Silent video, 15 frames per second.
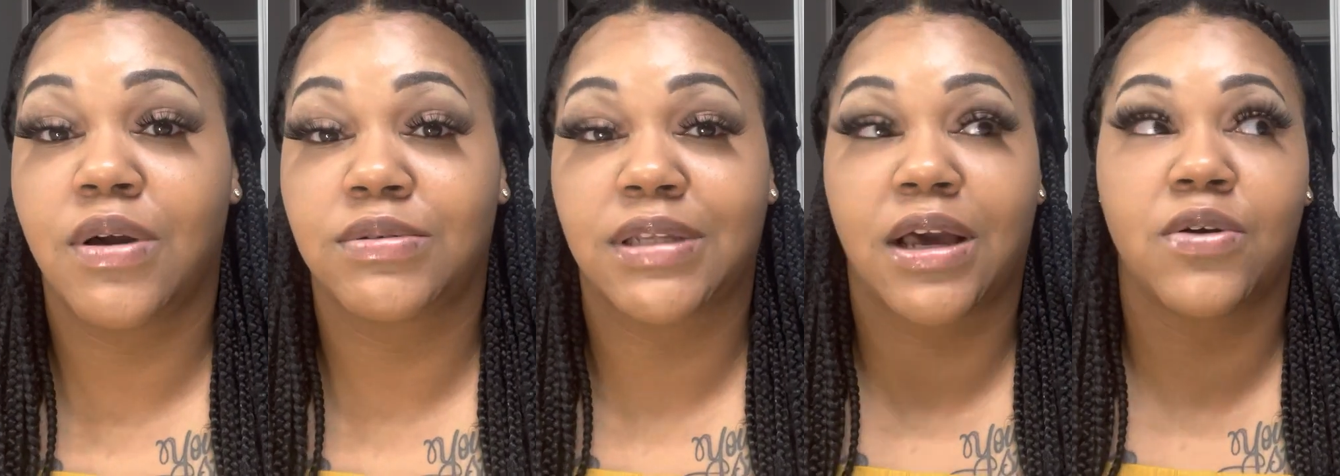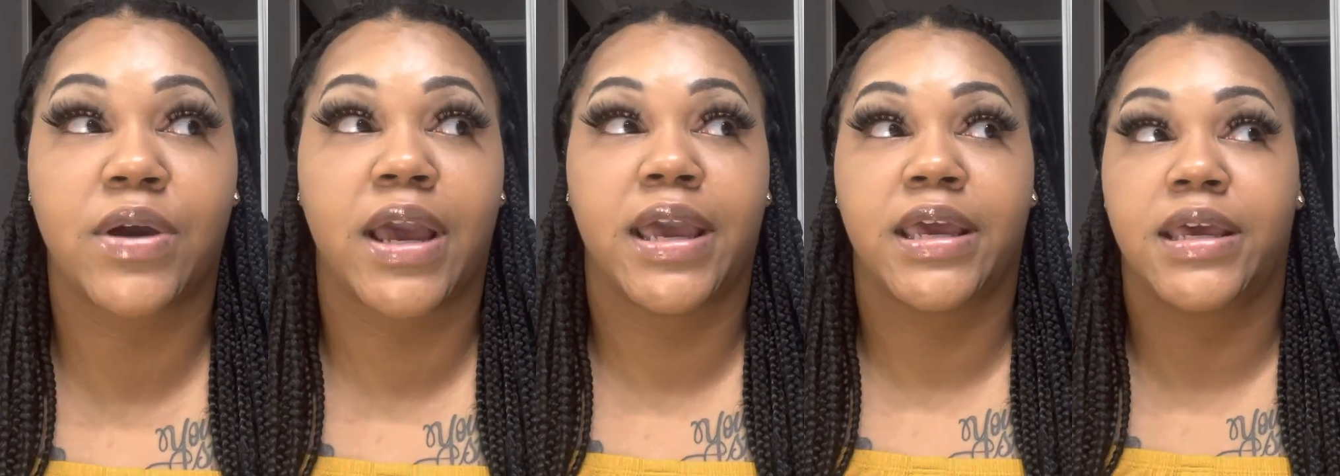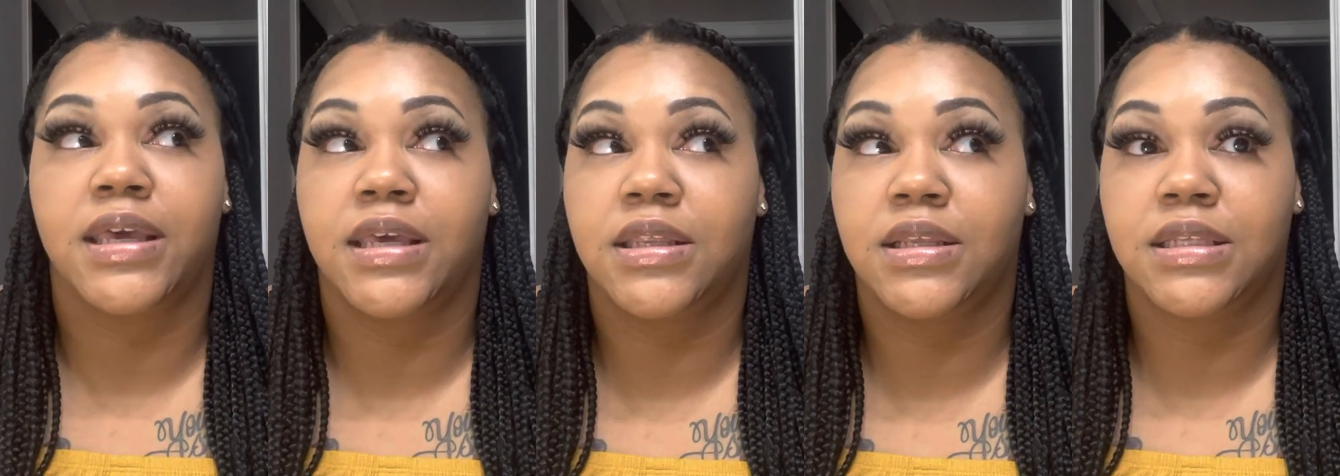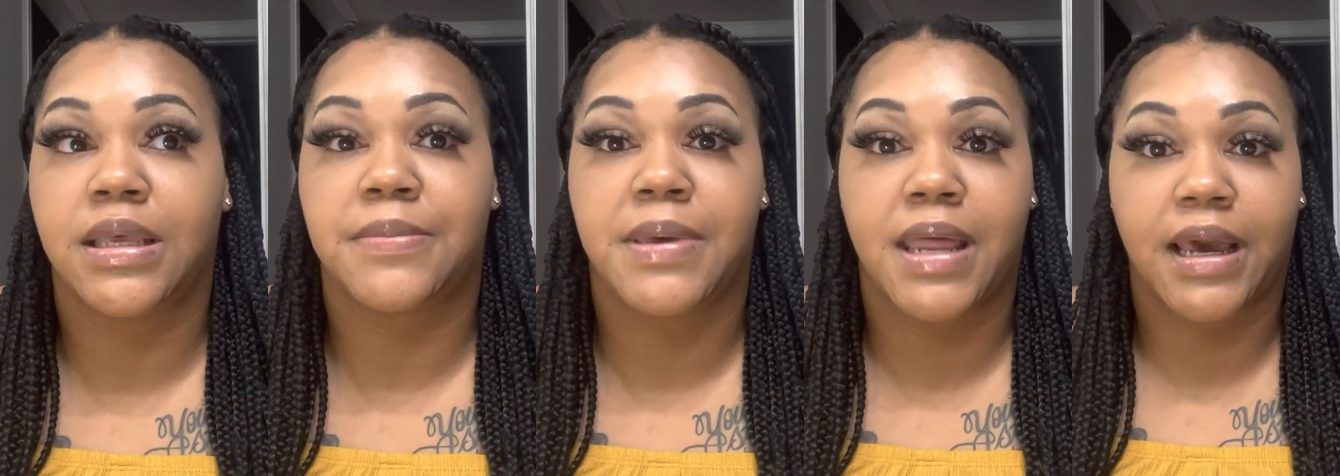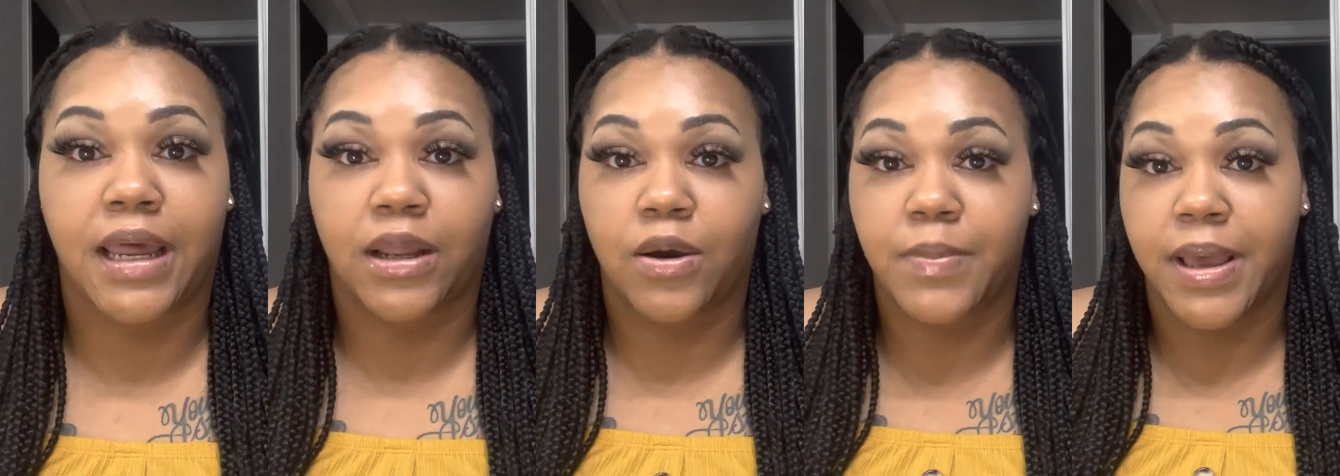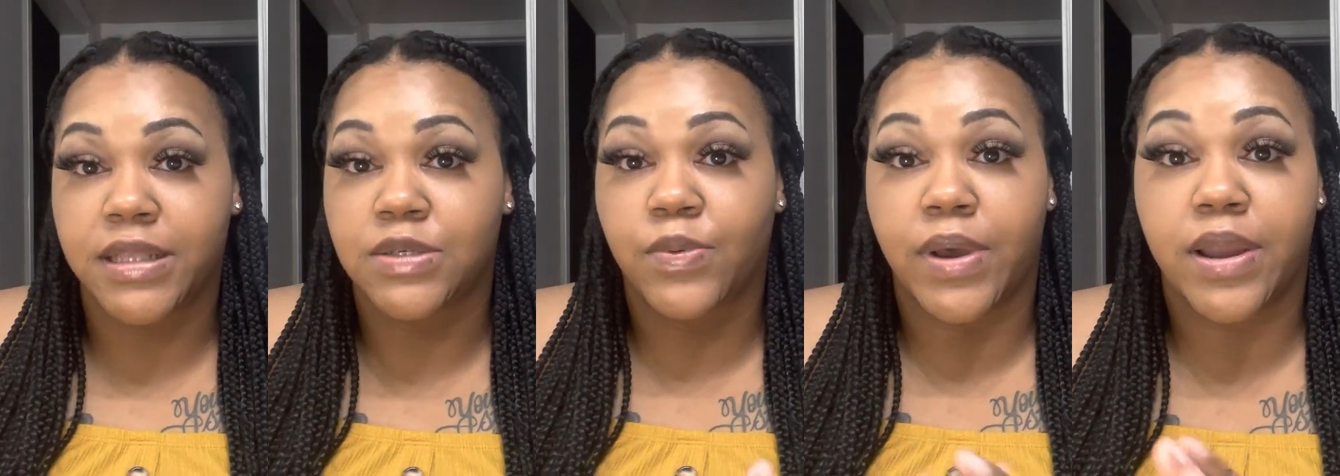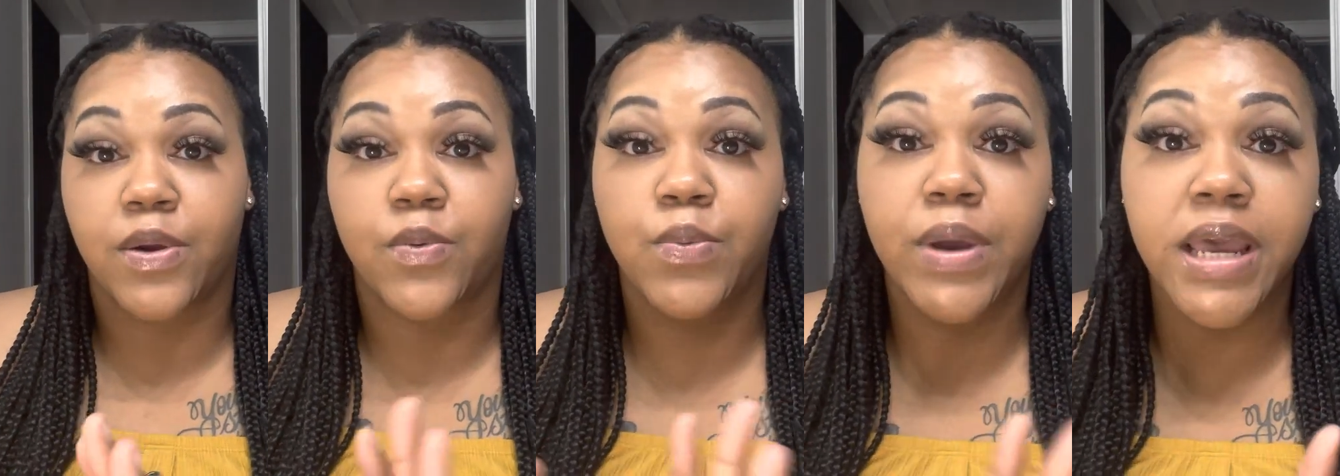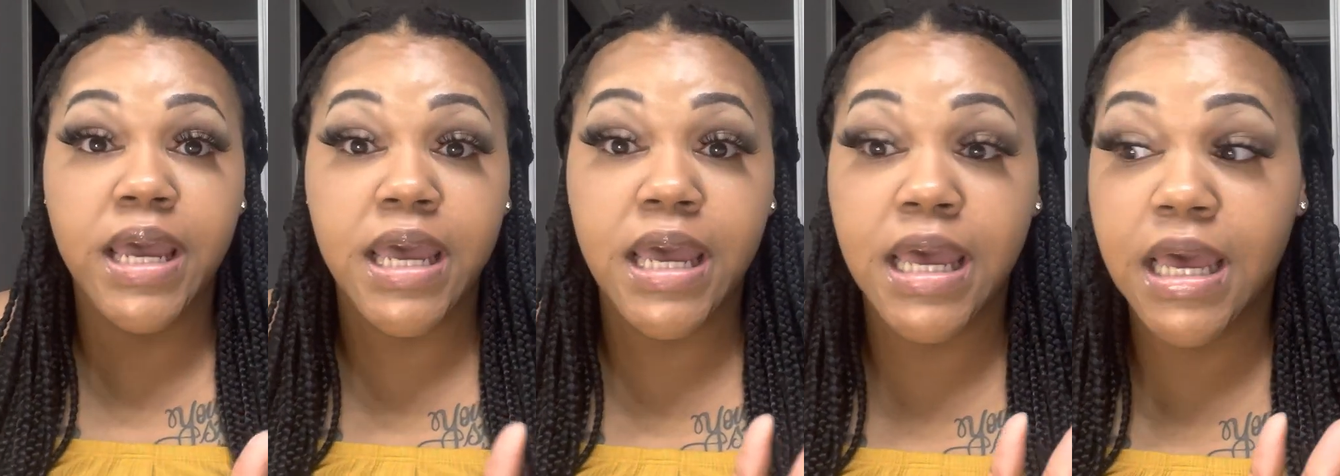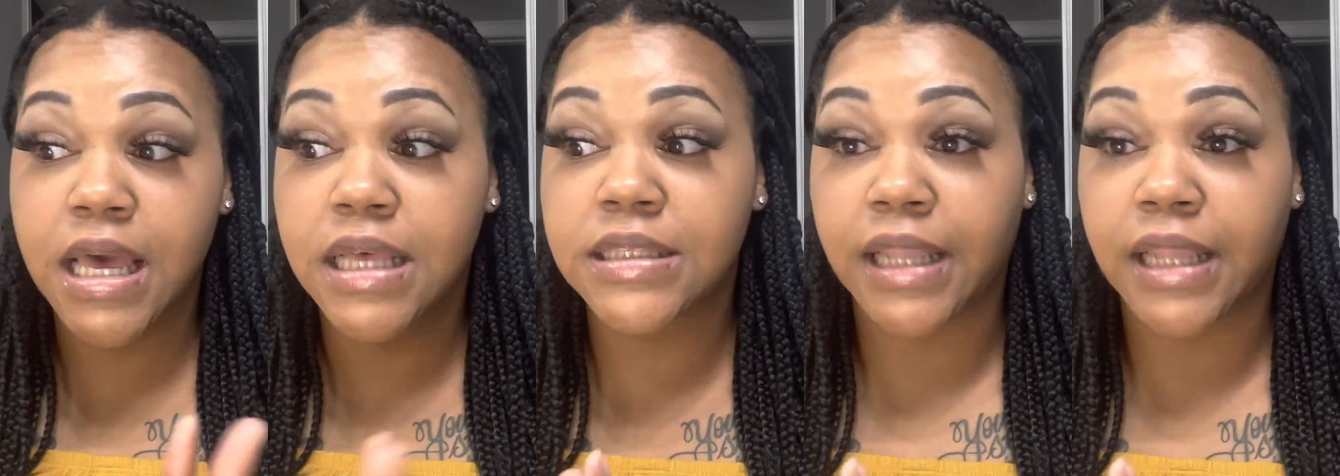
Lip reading: I was like, okay, does that mean I gotta go back to wearing wigs?